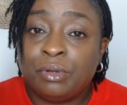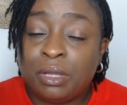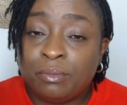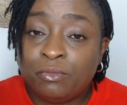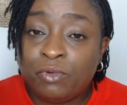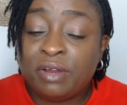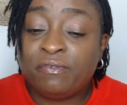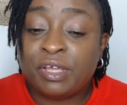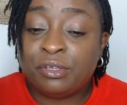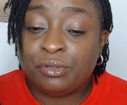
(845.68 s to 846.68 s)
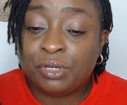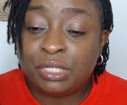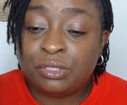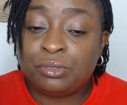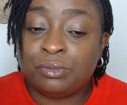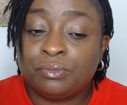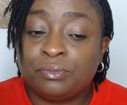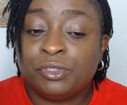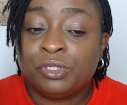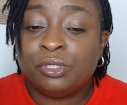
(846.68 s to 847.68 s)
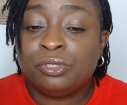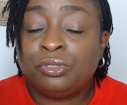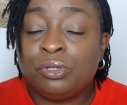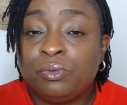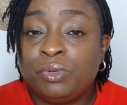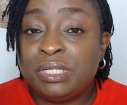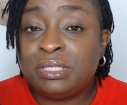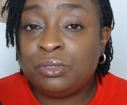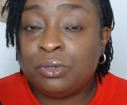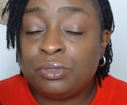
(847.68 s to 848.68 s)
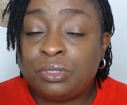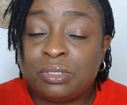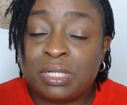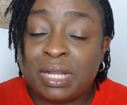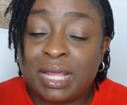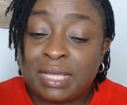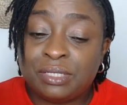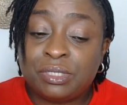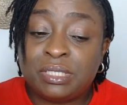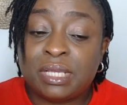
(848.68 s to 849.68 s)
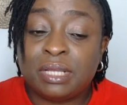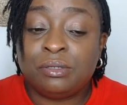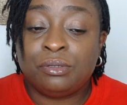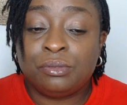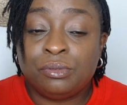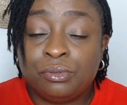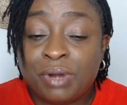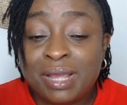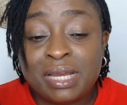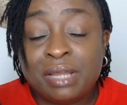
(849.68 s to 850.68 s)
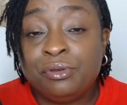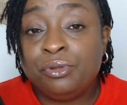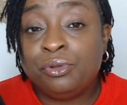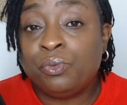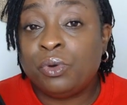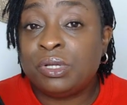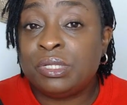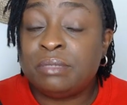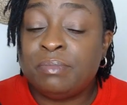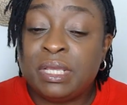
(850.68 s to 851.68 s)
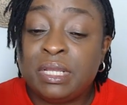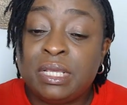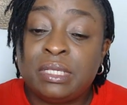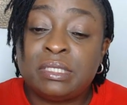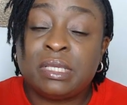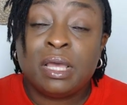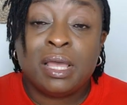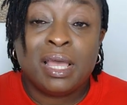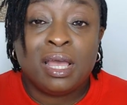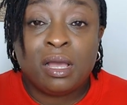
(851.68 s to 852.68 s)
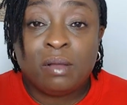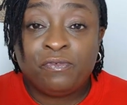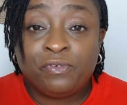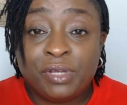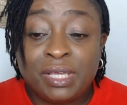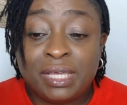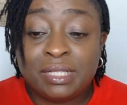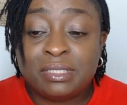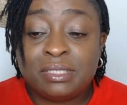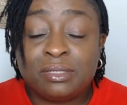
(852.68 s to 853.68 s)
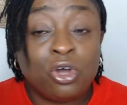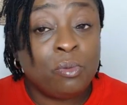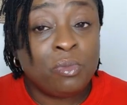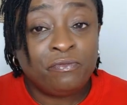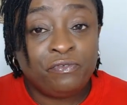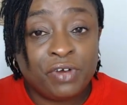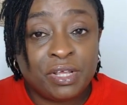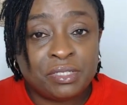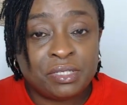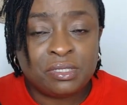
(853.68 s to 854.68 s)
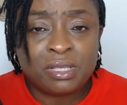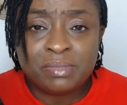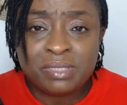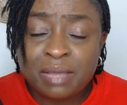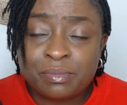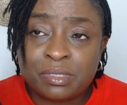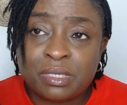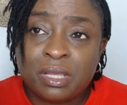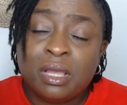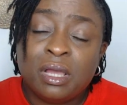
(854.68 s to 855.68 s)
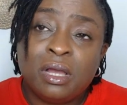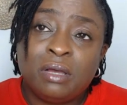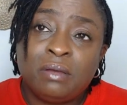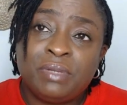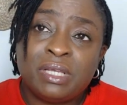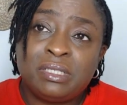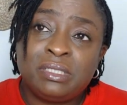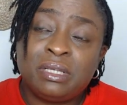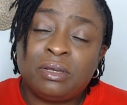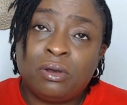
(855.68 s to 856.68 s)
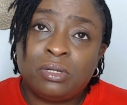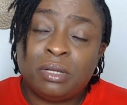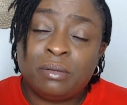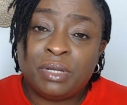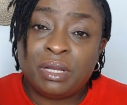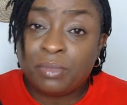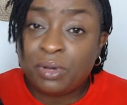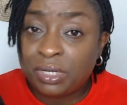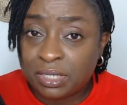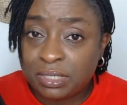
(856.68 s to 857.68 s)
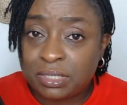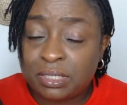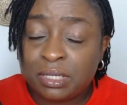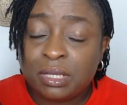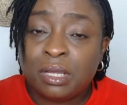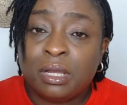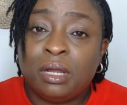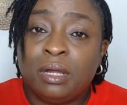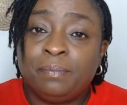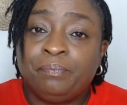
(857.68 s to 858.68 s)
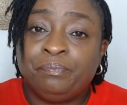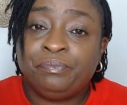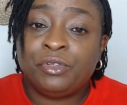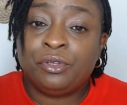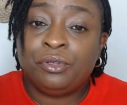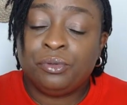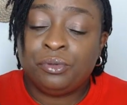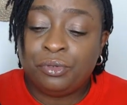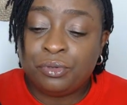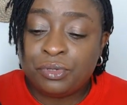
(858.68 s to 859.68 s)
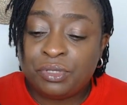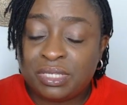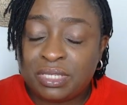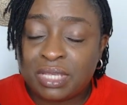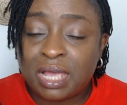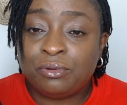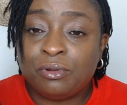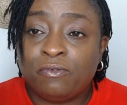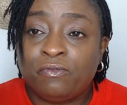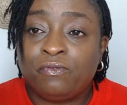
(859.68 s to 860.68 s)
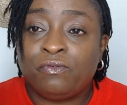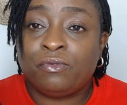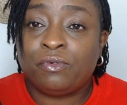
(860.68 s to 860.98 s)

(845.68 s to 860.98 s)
whenever you need to. So with these notes, like I just said, you write down new words, meanings, helpful hints, common phrases. Sometimes there's this thing called mnemonics. You use the sound of